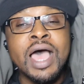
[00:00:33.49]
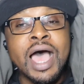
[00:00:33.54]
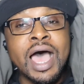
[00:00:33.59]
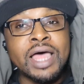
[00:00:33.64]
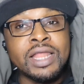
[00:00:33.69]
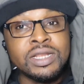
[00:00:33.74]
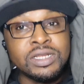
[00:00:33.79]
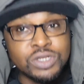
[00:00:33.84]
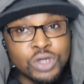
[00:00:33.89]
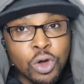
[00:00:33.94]

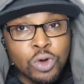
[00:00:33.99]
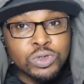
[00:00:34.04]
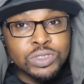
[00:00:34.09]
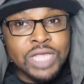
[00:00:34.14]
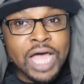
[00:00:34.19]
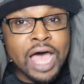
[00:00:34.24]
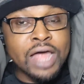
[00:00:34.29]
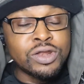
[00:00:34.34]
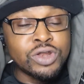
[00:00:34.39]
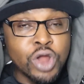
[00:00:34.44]
And
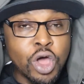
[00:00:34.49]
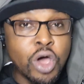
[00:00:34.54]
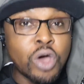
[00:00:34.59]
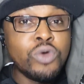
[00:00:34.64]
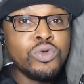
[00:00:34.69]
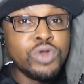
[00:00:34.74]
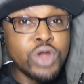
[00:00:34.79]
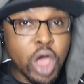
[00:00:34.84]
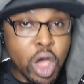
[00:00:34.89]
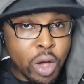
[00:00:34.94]
those that
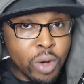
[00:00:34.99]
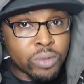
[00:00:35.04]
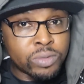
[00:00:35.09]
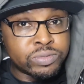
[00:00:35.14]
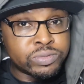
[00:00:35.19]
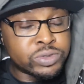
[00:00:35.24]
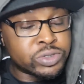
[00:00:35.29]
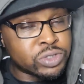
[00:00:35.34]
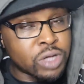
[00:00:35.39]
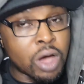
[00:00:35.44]
know,
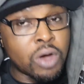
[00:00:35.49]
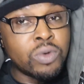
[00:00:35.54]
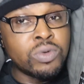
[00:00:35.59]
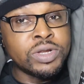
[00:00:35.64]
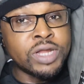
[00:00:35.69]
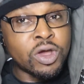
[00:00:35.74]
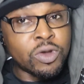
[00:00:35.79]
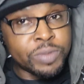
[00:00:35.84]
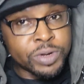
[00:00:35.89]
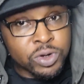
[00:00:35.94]
know.
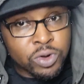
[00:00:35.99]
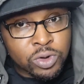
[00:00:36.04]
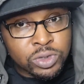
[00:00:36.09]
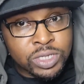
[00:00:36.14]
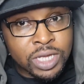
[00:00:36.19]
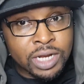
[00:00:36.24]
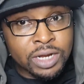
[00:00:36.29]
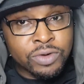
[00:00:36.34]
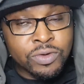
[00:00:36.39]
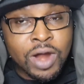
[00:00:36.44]
So there will be no
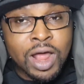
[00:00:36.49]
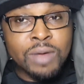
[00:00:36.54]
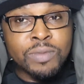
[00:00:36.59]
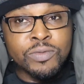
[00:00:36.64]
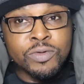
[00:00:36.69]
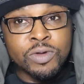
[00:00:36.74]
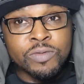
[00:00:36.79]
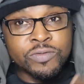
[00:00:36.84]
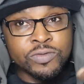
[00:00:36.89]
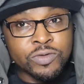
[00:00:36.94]

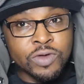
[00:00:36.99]
Telegram group.